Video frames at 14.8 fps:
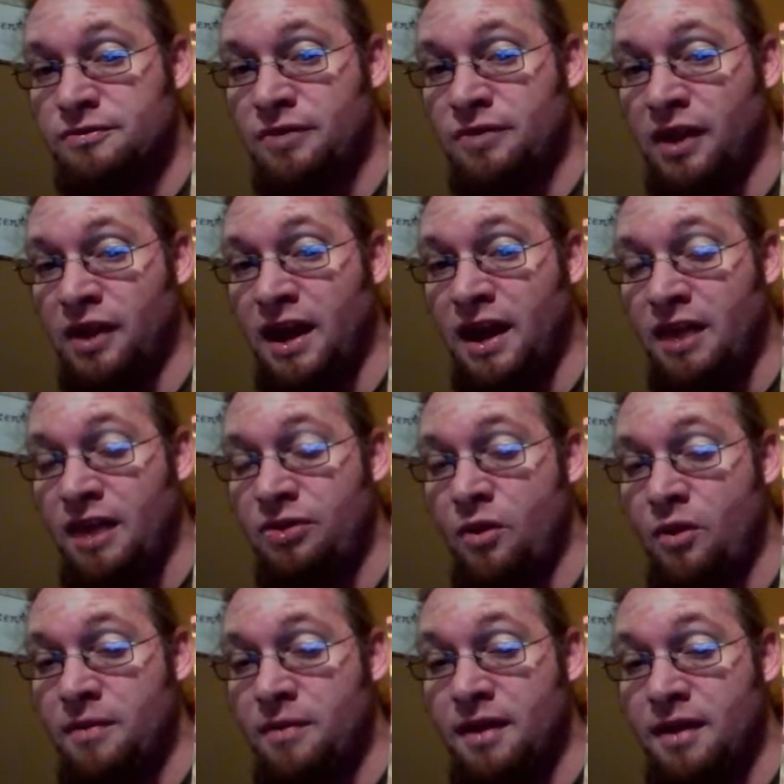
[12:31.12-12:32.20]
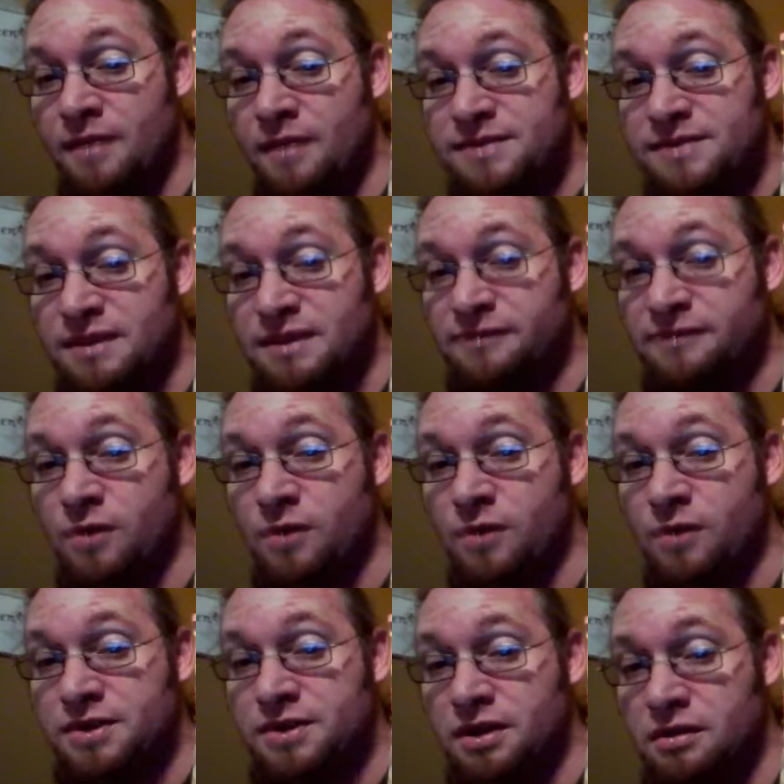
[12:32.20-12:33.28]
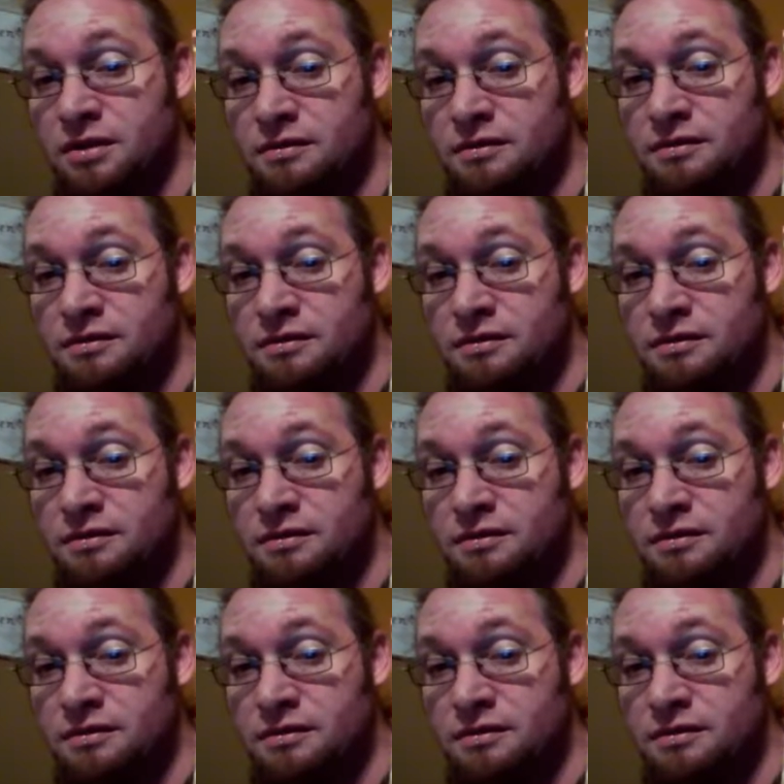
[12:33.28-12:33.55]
Lady Thor becomes the enforcer